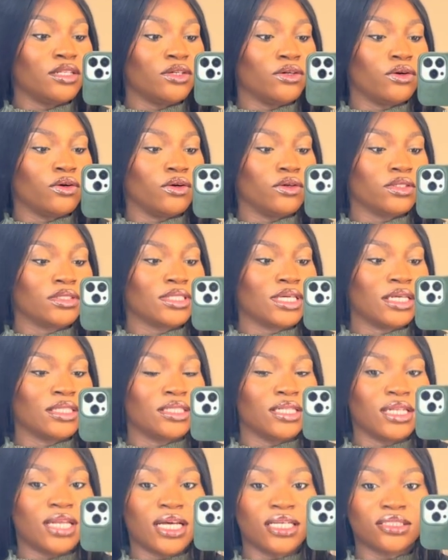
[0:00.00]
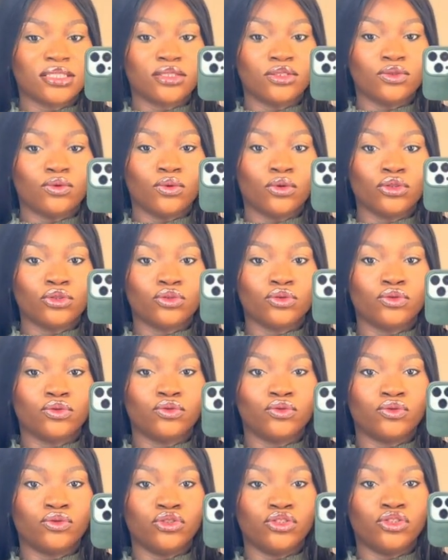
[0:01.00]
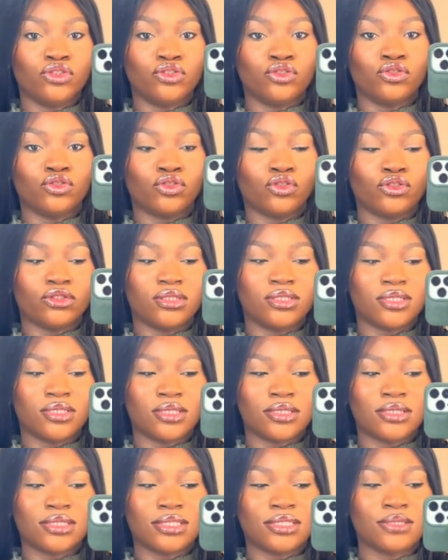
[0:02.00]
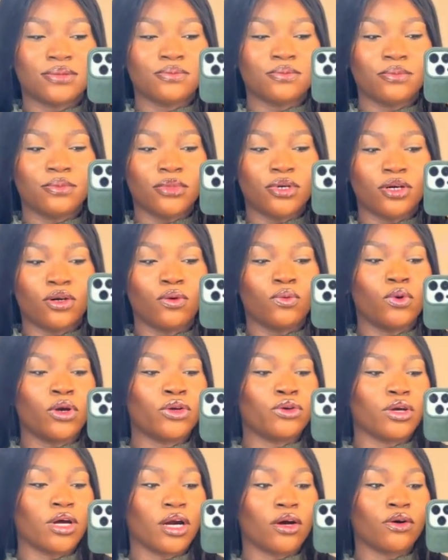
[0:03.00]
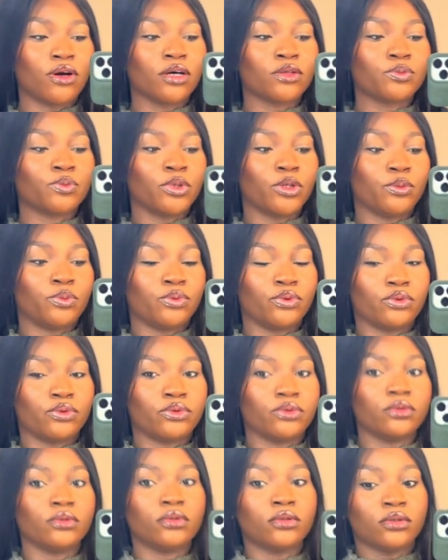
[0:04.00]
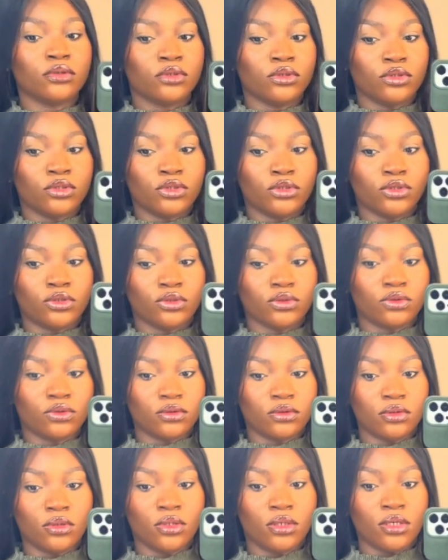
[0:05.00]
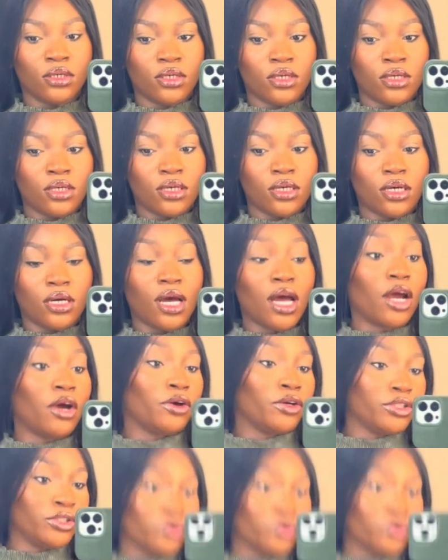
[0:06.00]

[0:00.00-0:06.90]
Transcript: hot and the last thing you want to do is just smell when you're around people. So I already